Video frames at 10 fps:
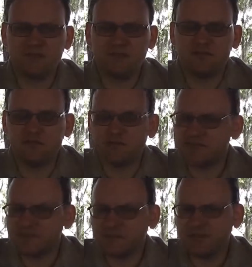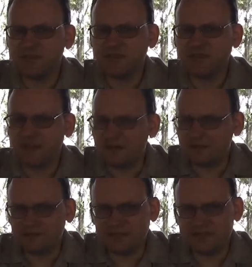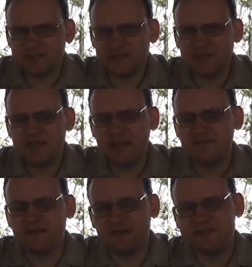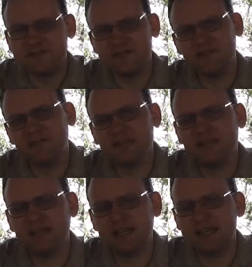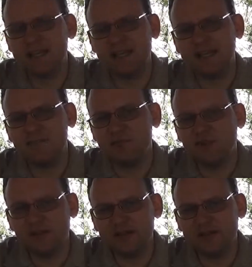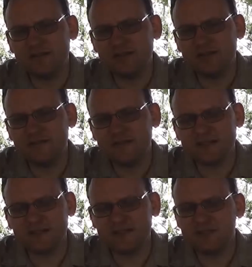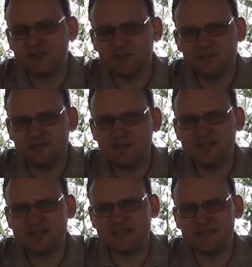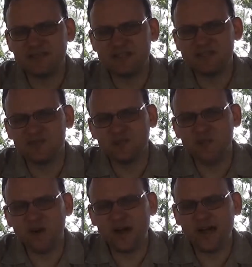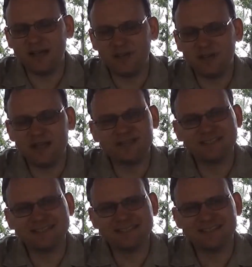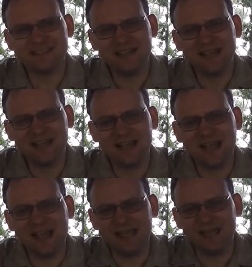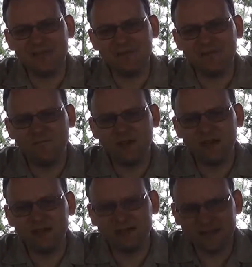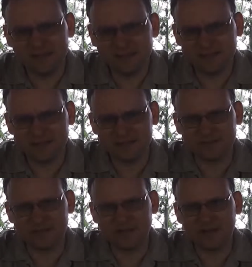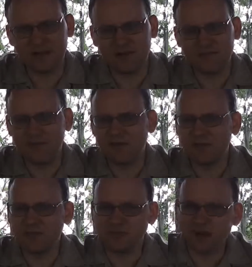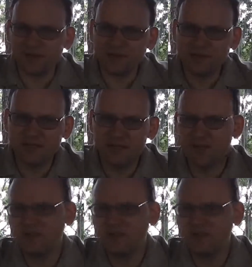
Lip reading: You don't kill somebody without reason. Very simply put, the fact is you don't do these things because why? Because this is a violation of their property